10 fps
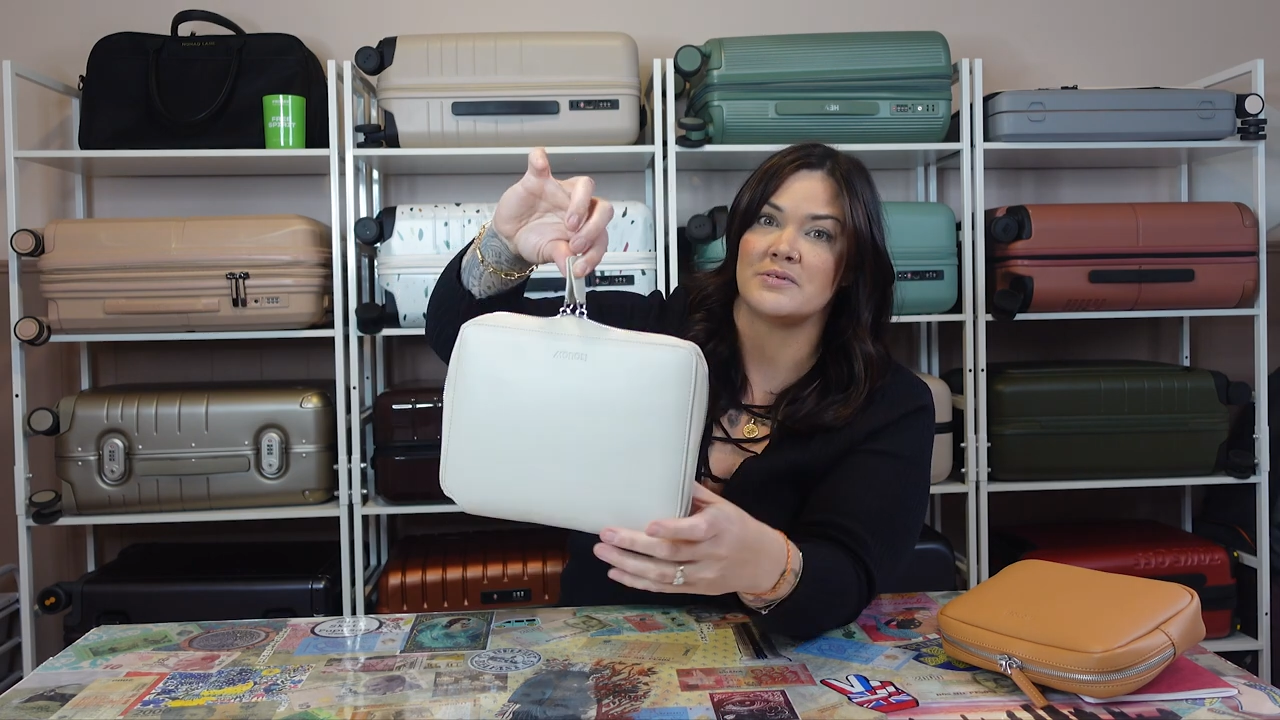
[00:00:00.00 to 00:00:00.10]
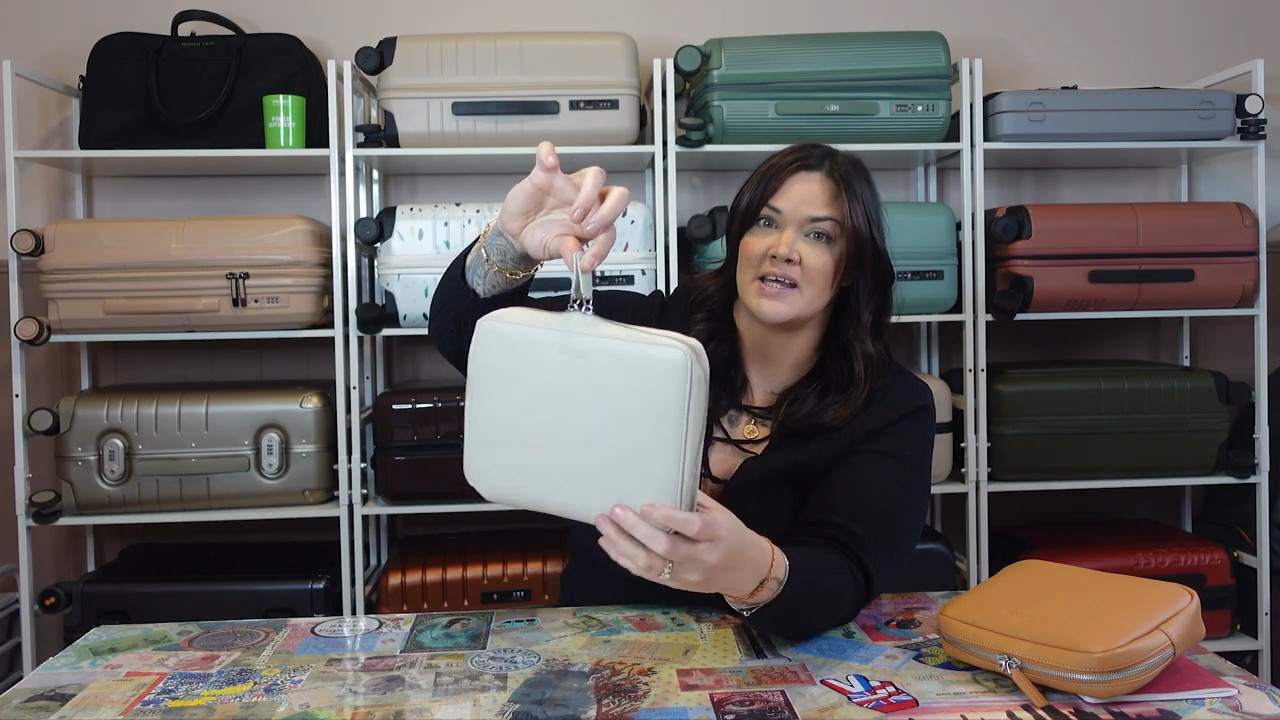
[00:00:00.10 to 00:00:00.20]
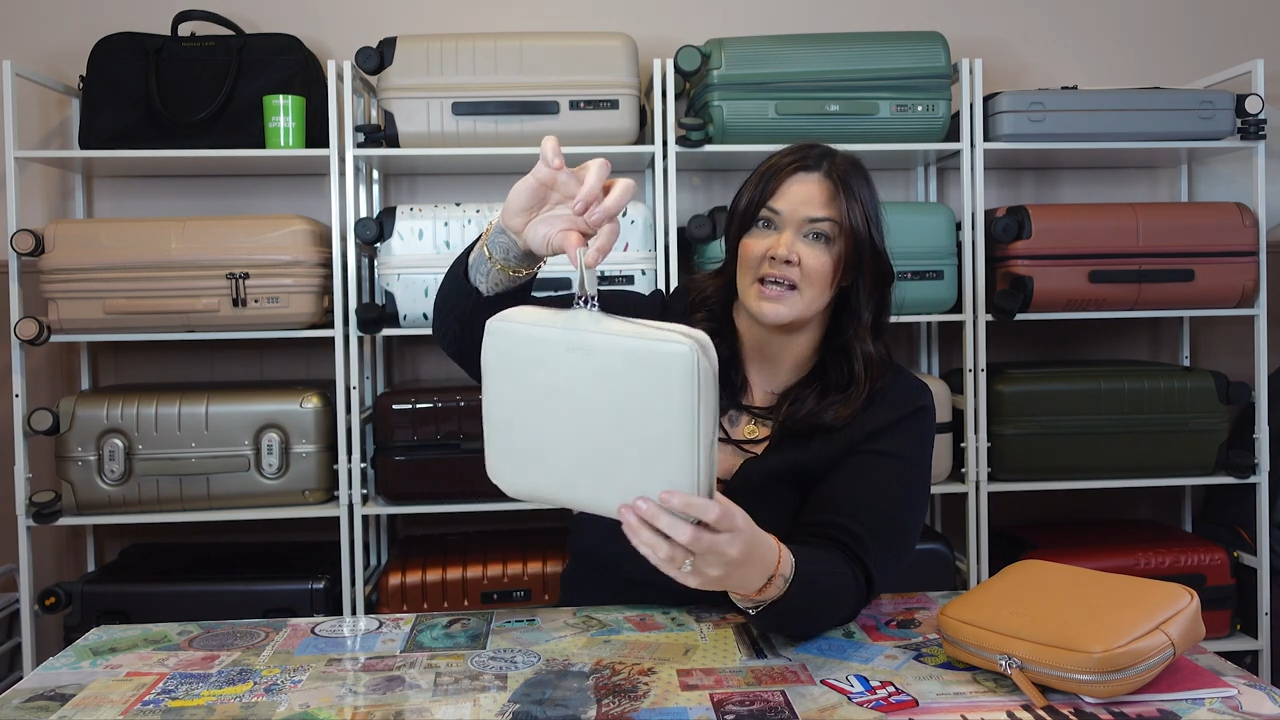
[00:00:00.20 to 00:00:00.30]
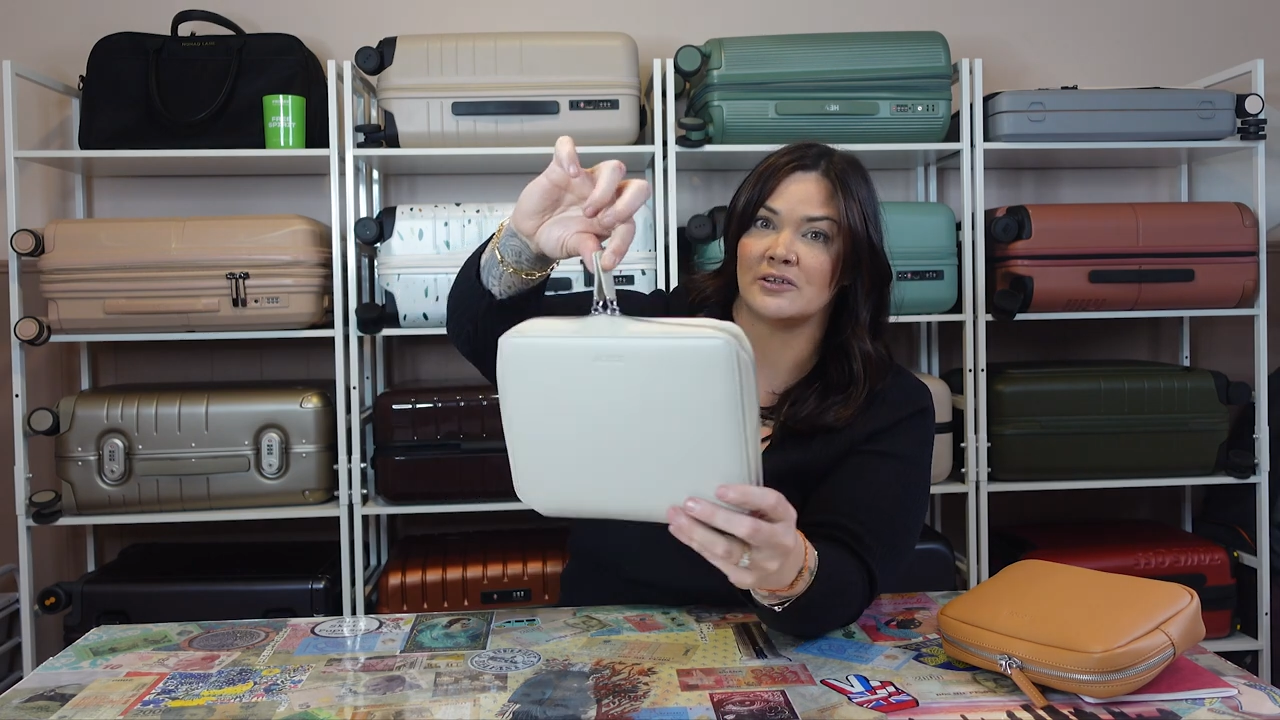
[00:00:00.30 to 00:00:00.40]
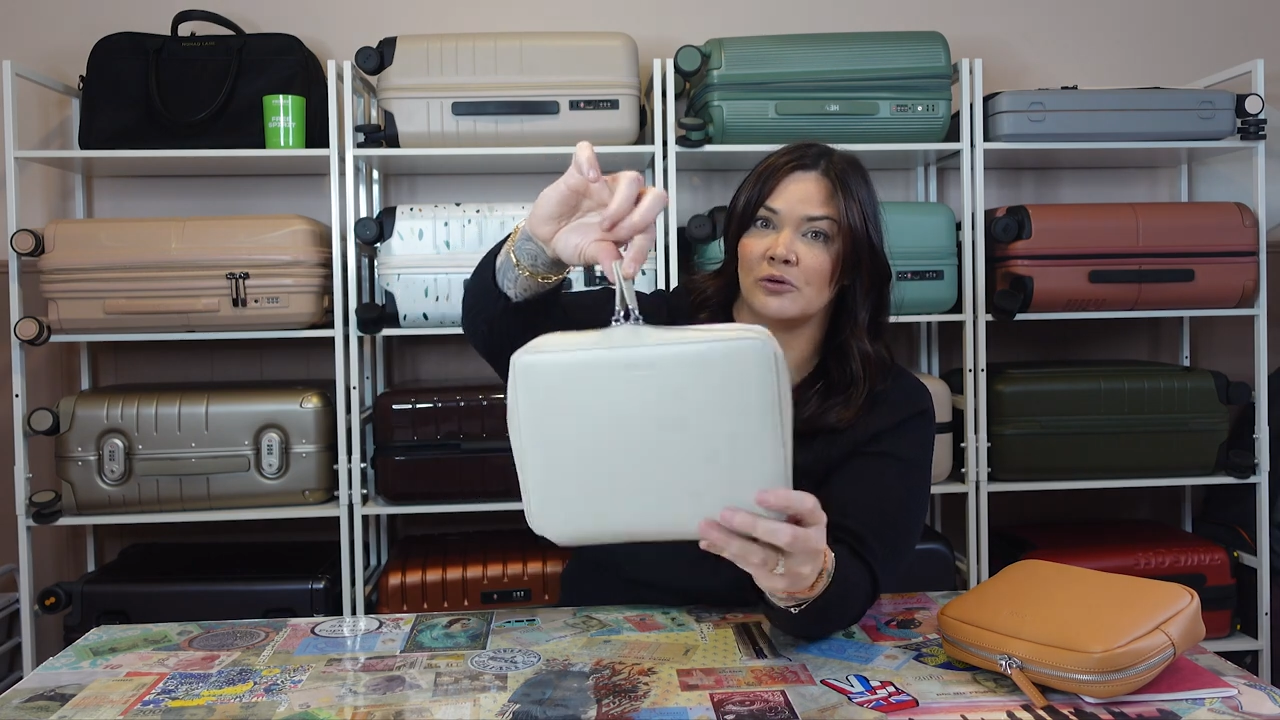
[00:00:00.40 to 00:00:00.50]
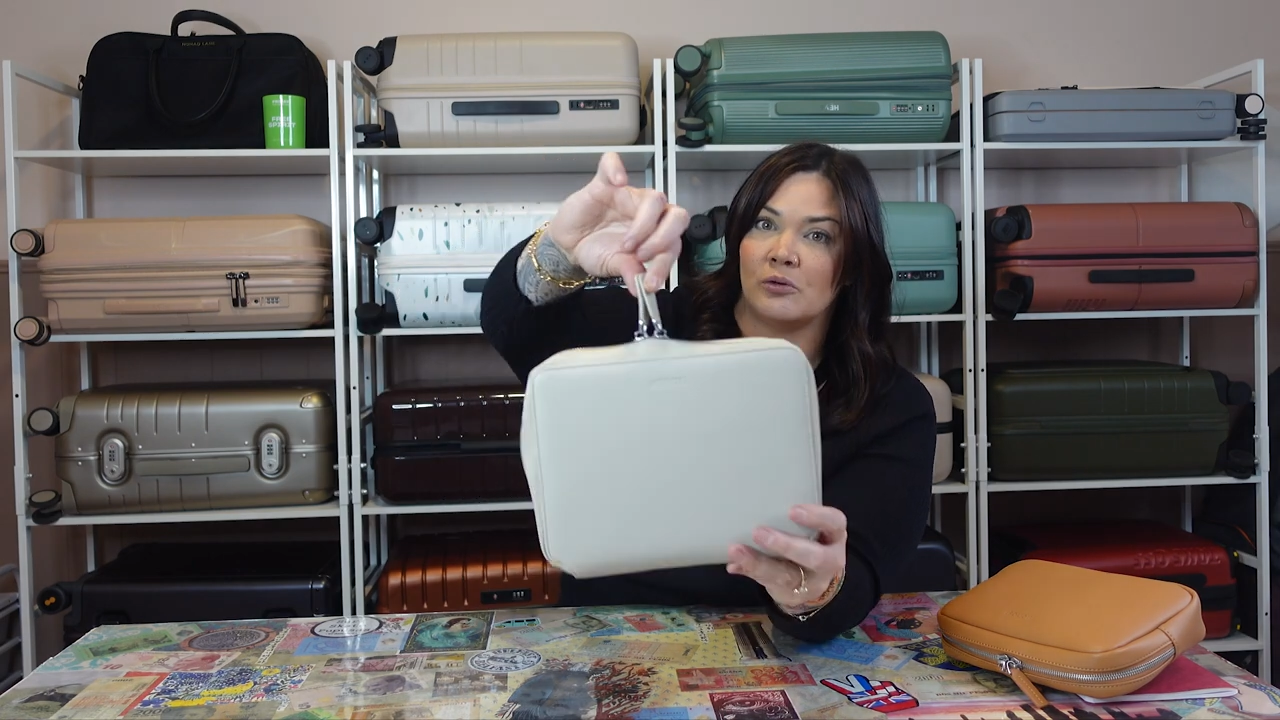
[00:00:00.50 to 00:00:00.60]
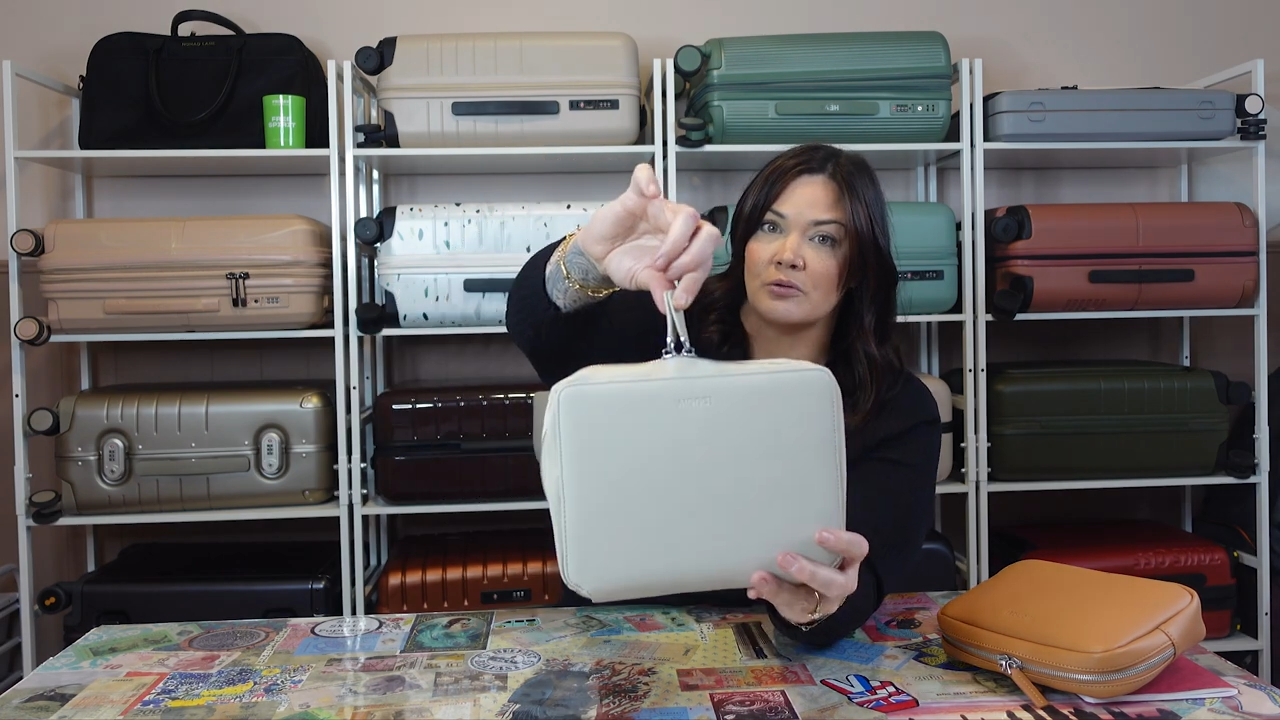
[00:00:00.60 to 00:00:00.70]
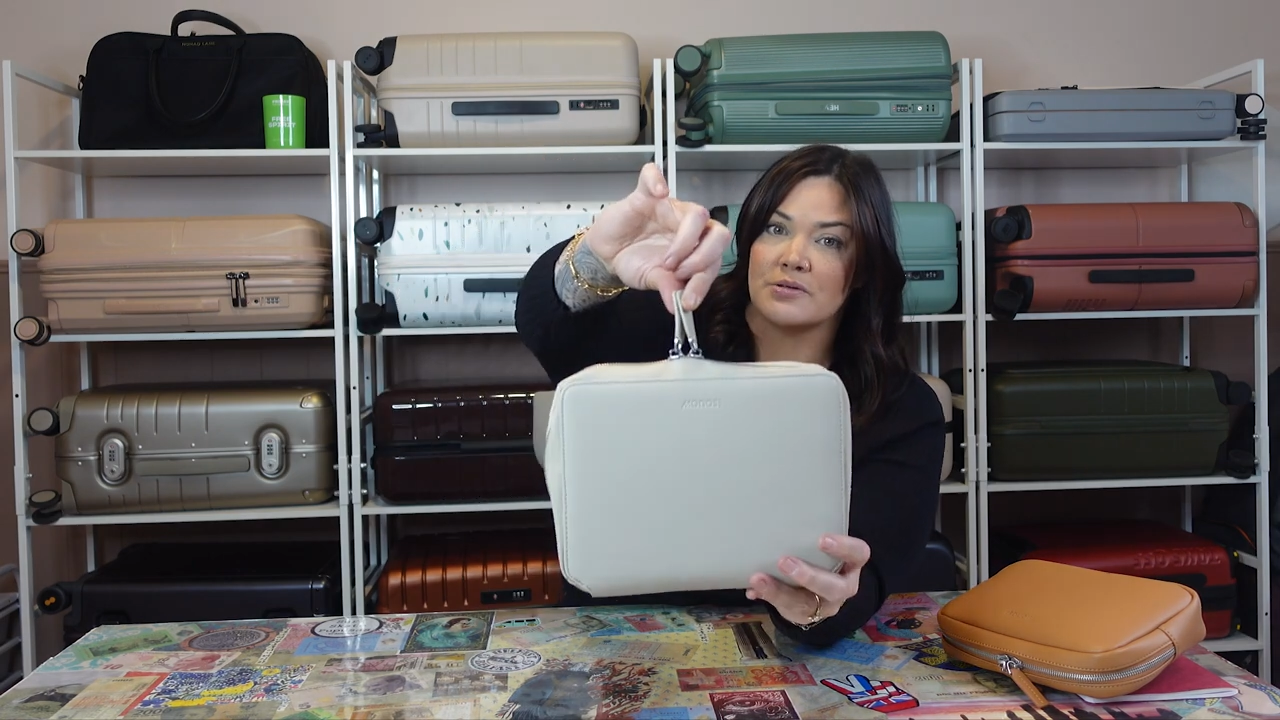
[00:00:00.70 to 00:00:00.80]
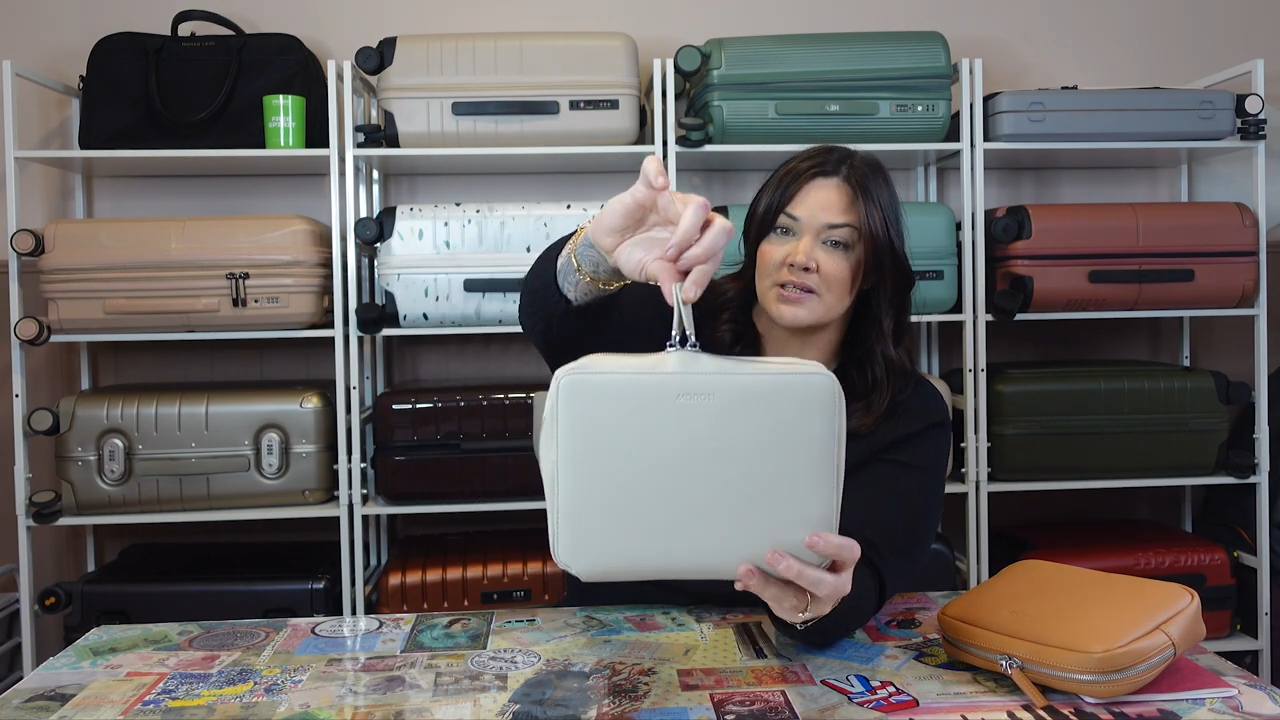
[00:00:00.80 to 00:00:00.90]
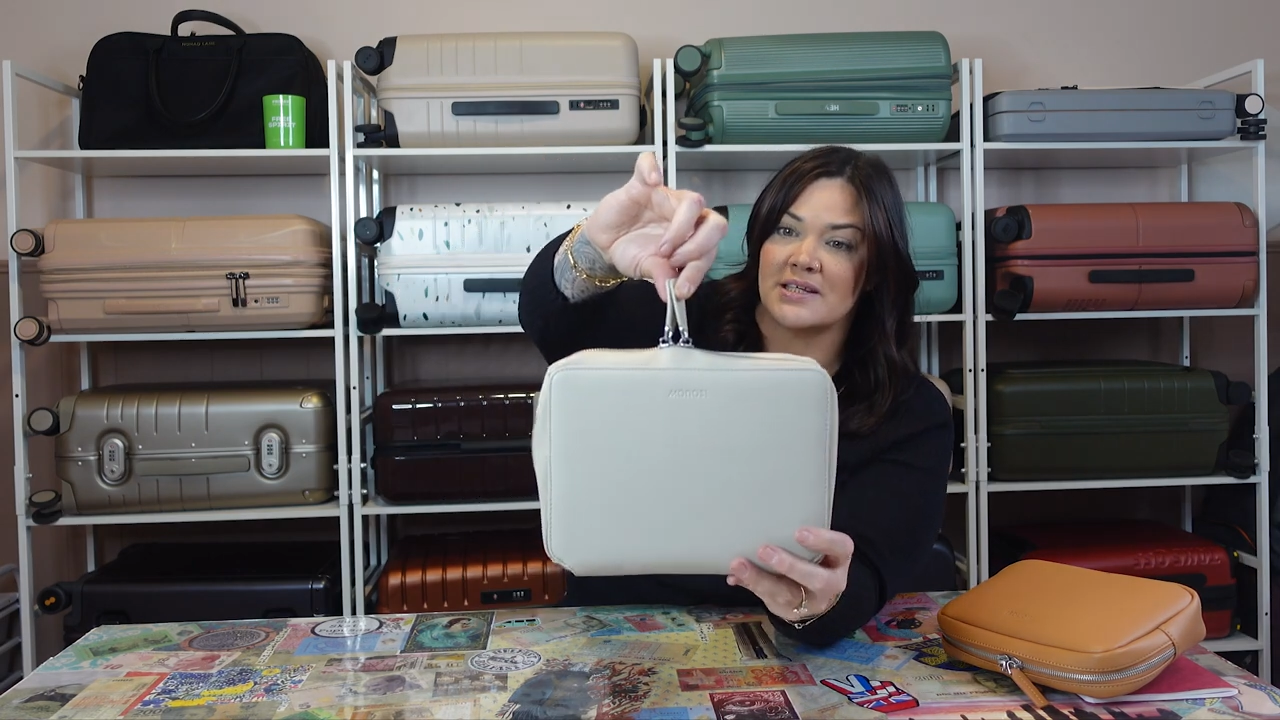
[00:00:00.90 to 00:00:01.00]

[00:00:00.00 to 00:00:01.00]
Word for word: take the holes